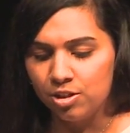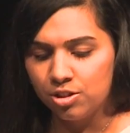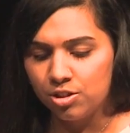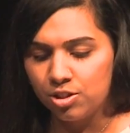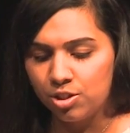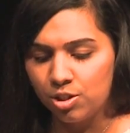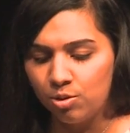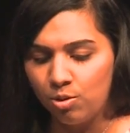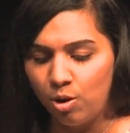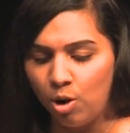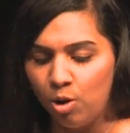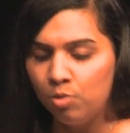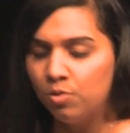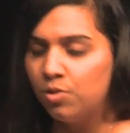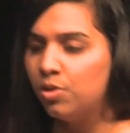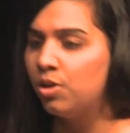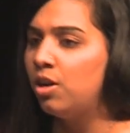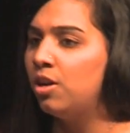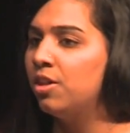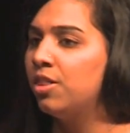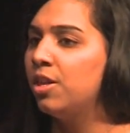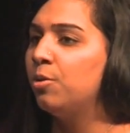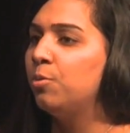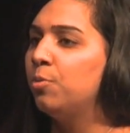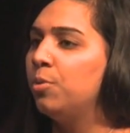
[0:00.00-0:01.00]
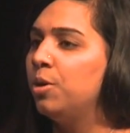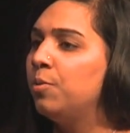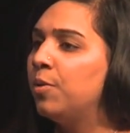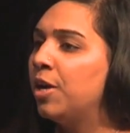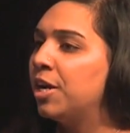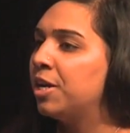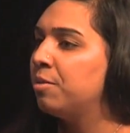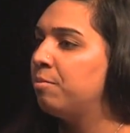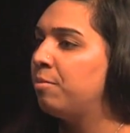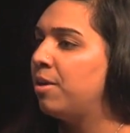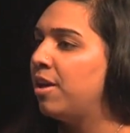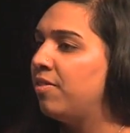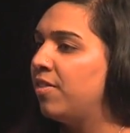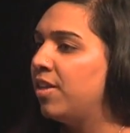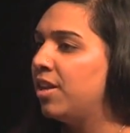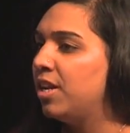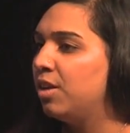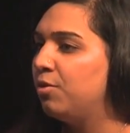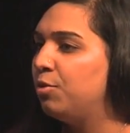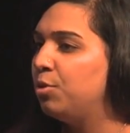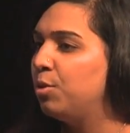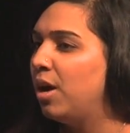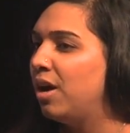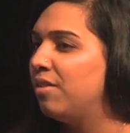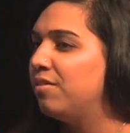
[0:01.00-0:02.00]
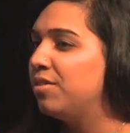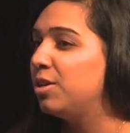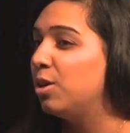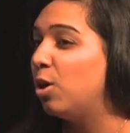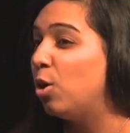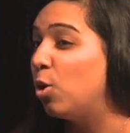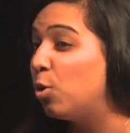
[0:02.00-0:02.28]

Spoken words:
So overall, that we recommend that if you have an